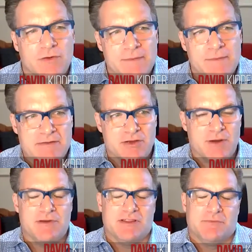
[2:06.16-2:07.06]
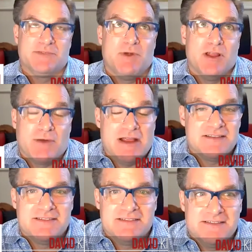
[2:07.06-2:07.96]
I mean, the great, the spirit of the
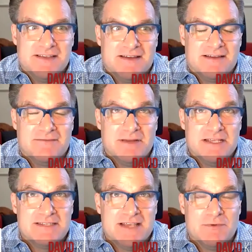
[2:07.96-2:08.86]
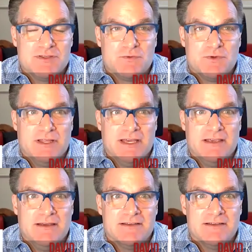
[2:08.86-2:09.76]
Great uh, Reset was
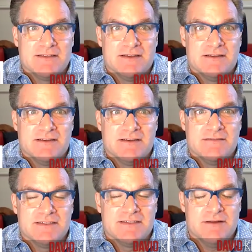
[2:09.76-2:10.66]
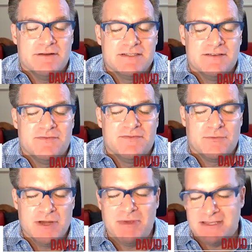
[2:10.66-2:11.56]
really is a is a series of
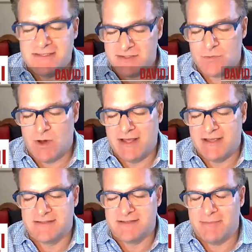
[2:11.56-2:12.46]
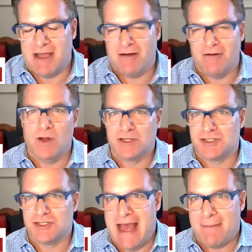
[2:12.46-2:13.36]
three pieces. One is about what
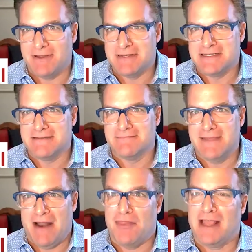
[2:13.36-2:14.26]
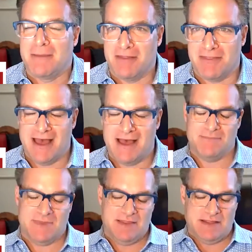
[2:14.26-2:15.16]
just happened and how to think about that
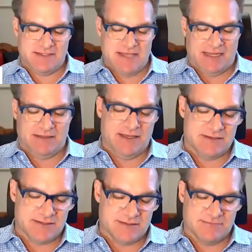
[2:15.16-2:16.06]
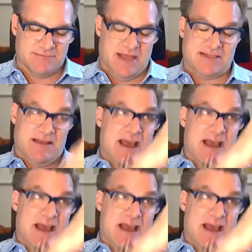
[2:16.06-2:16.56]
and then secondly is as, a, as